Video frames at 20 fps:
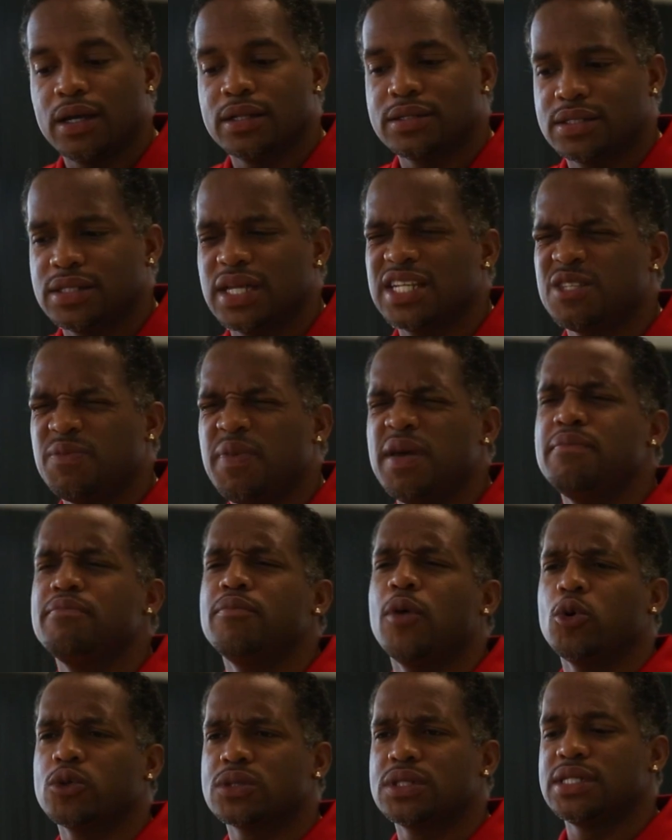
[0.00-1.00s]
it's been
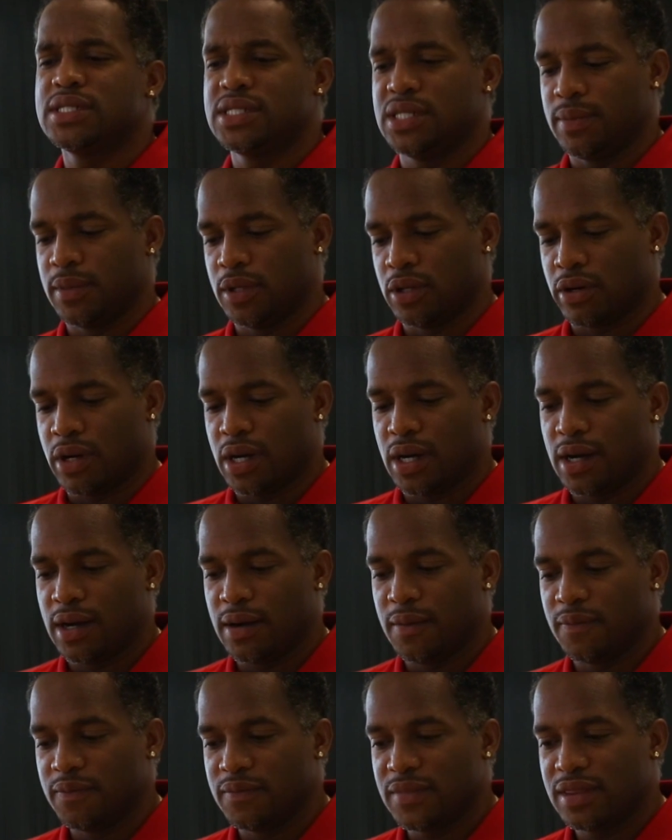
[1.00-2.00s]
mostly similar.
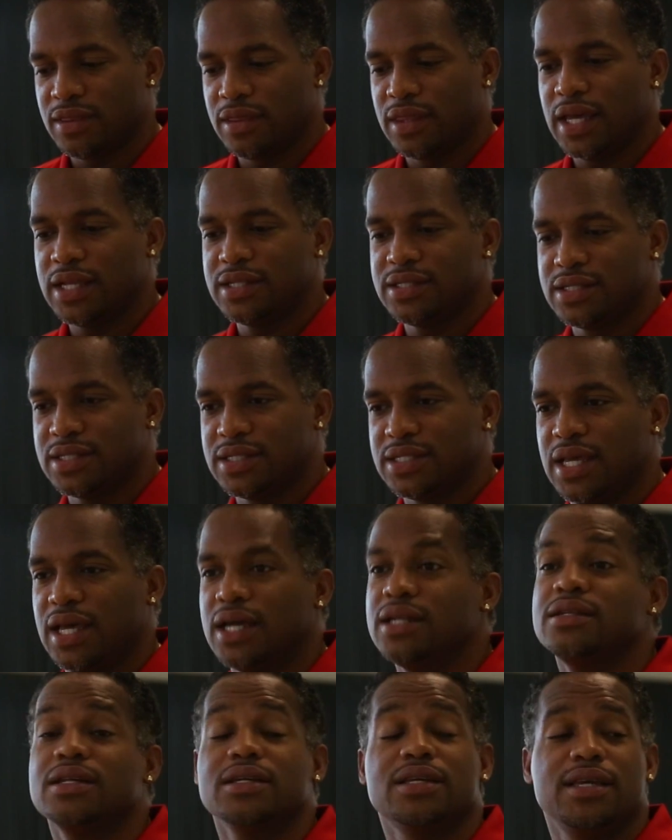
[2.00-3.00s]
They
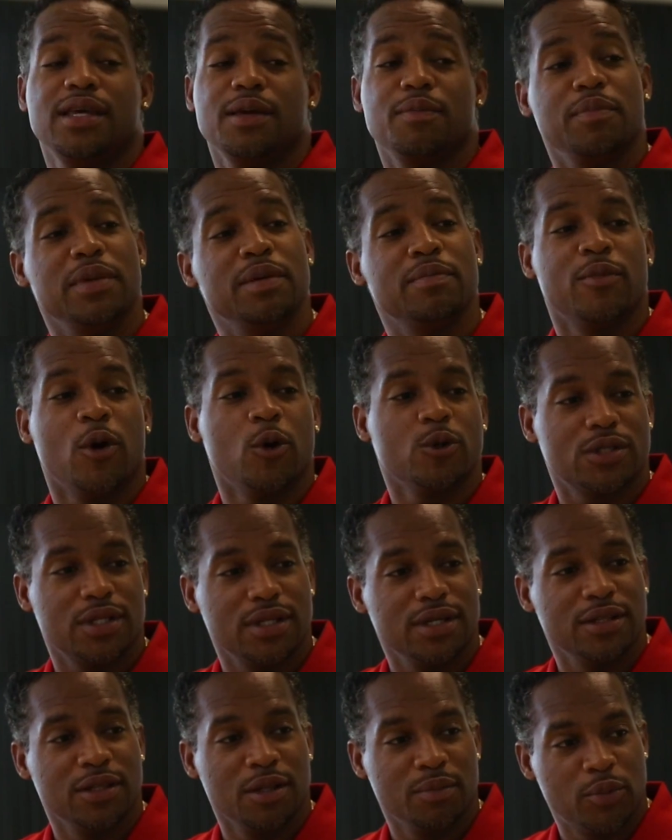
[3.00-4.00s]
tend to keep me
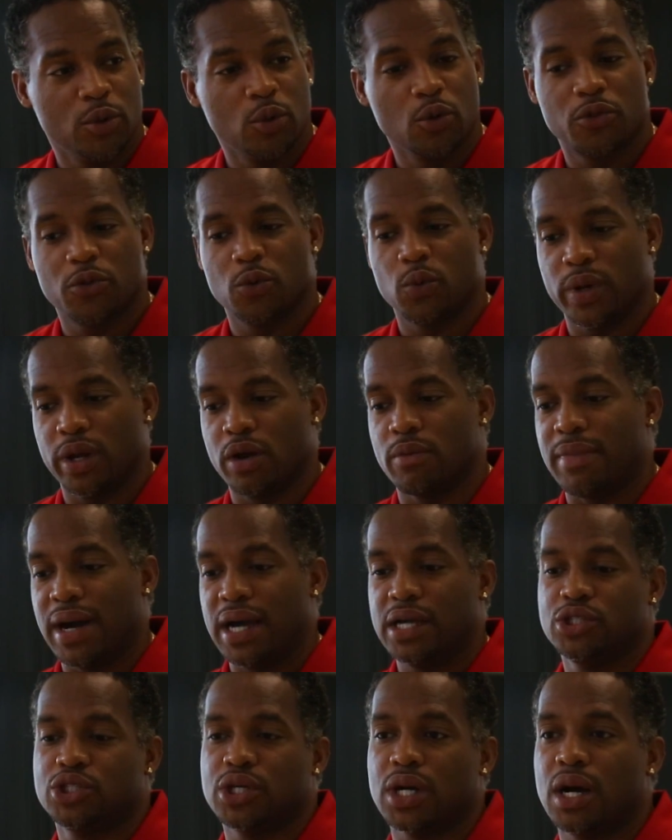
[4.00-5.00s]
mostly in the booth, where
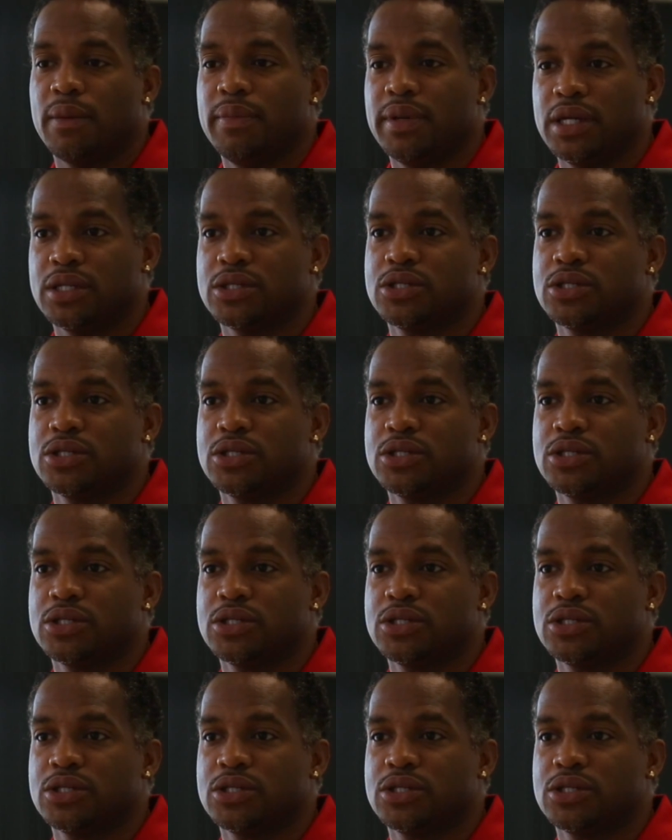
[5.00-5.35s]
my job